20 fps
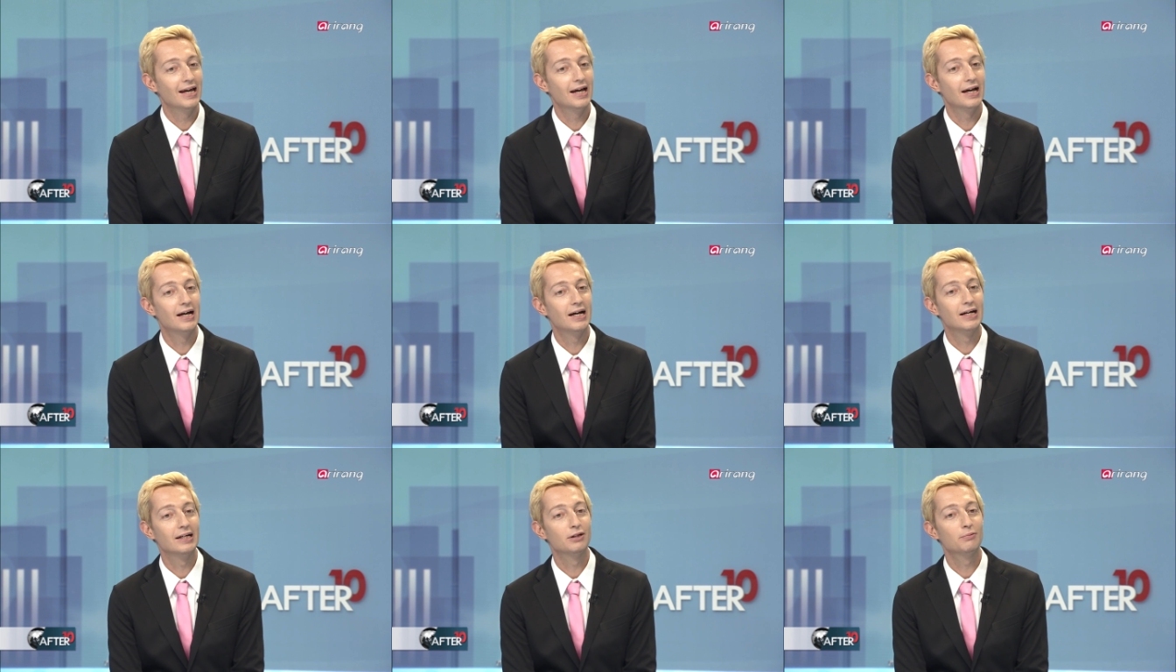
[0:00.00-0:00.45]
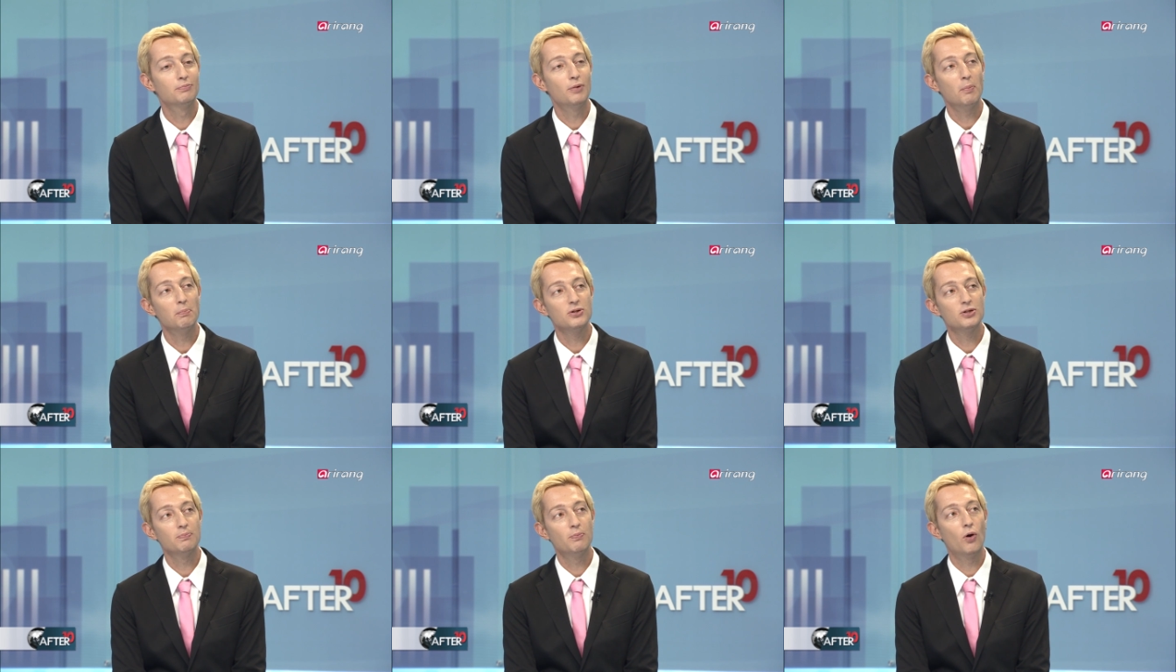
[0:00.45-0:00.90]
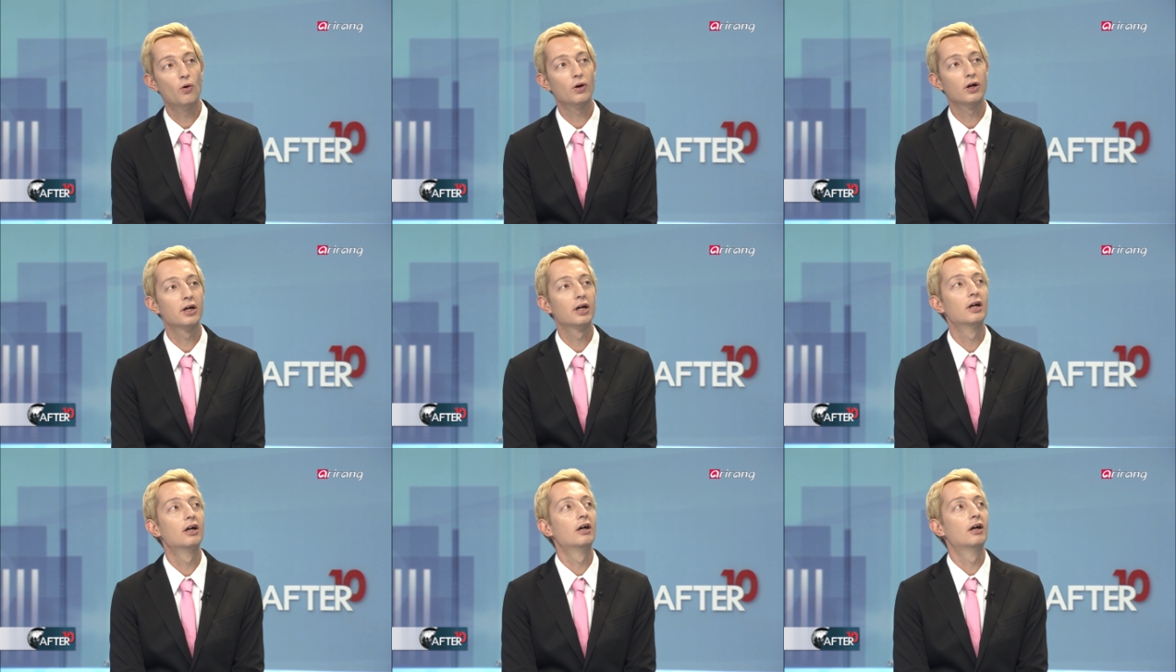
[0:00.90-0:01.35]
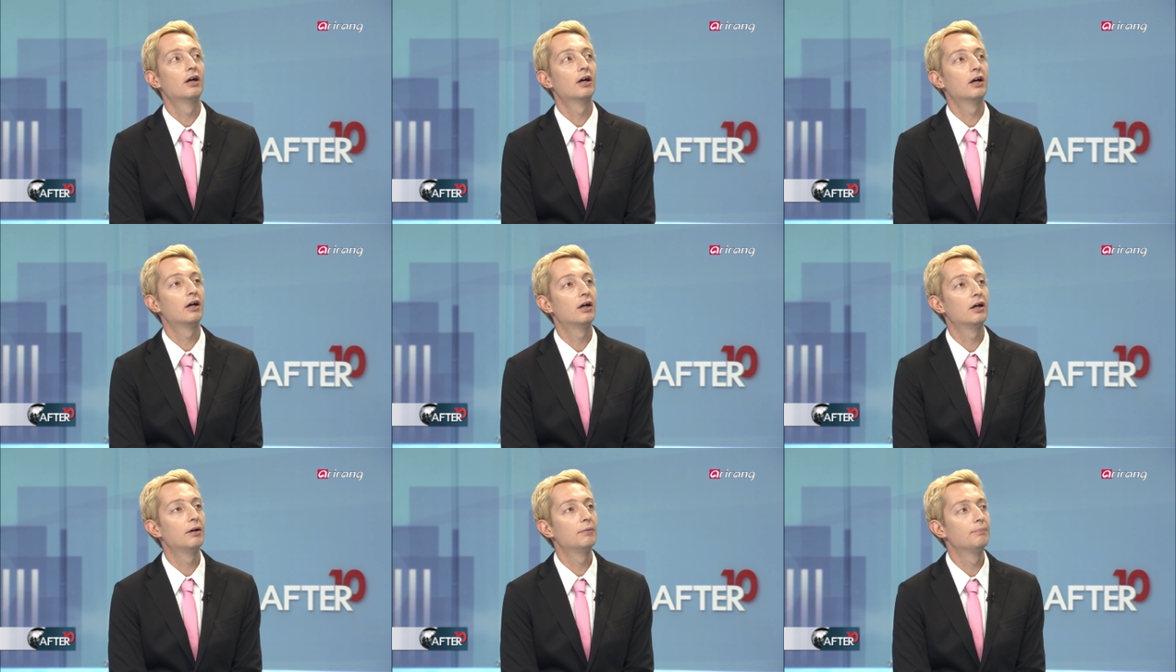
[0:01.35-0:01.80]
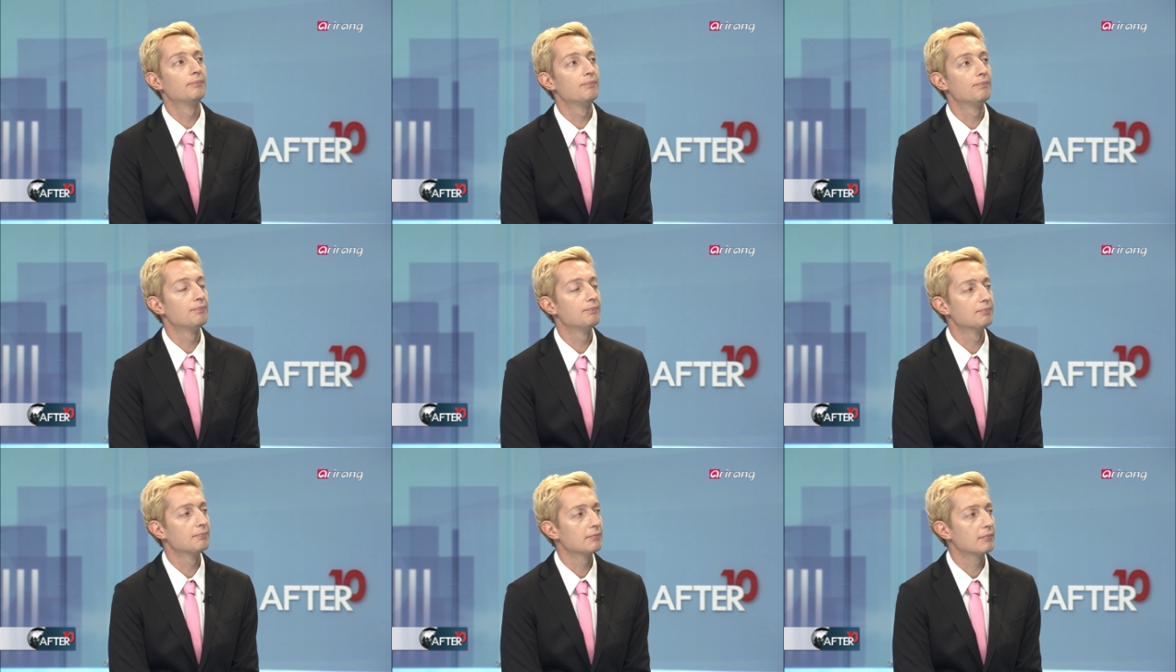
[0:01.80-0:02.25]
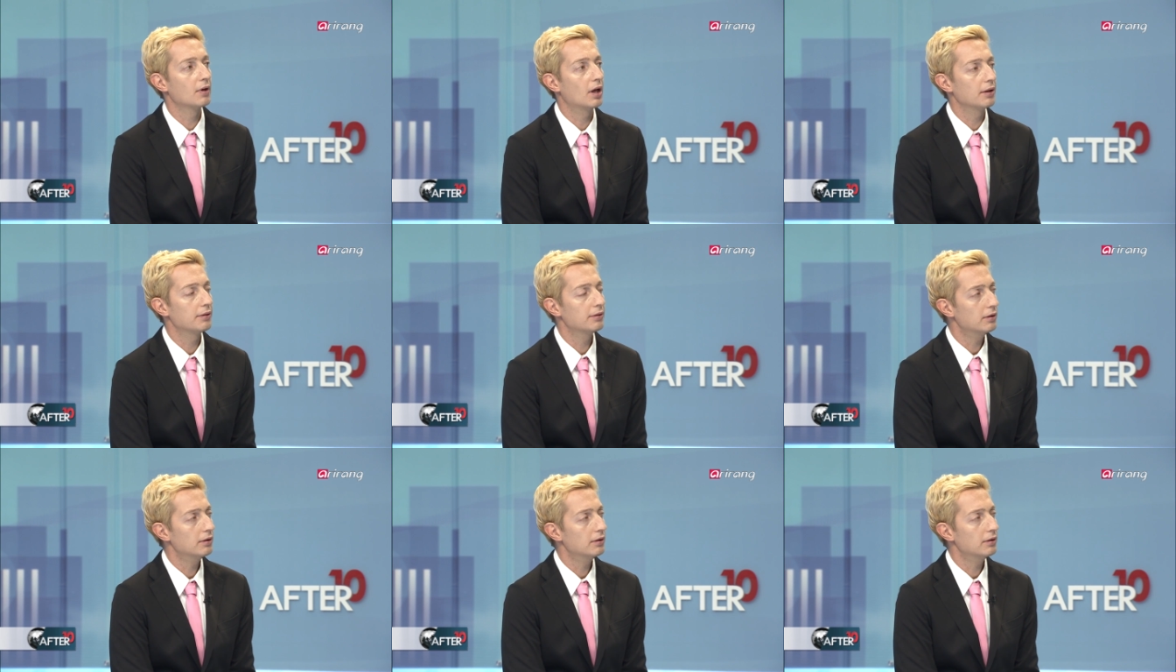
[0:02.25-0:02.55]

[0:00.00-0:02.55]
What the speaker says: The Pope spoke, I